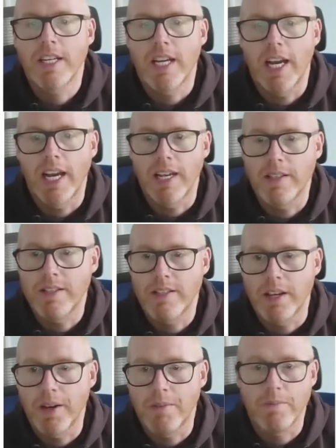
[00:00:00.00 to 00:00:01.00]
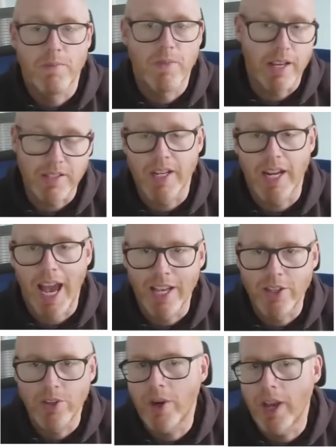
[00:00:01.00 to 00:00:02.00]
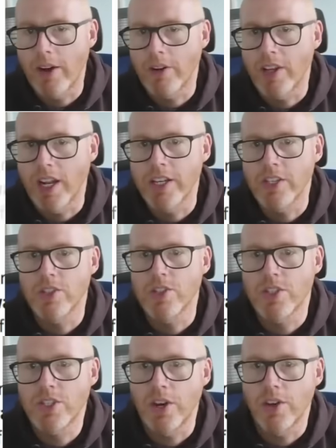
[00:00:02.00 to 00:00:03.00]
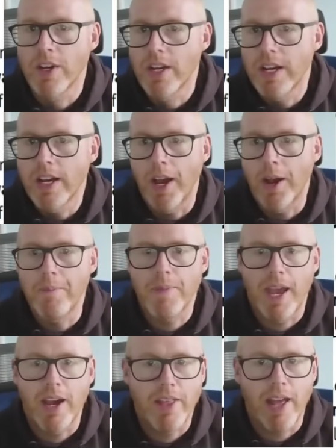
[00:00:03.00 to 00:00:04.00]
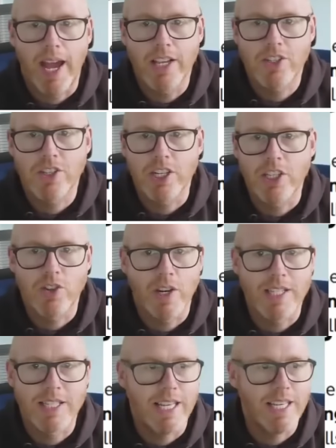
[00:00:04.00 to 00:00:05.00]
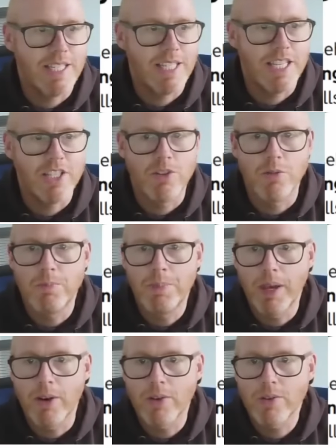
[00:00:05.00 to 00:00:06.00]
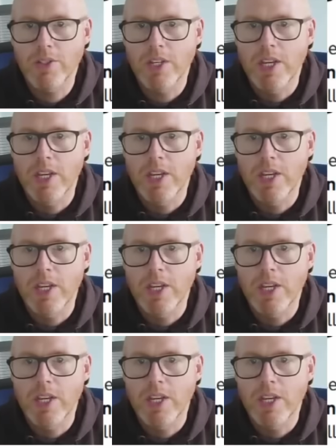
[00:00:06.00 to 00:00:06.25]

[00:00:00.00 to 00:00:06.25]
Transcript: and that's an annual calculation. So how that actually translates into bills,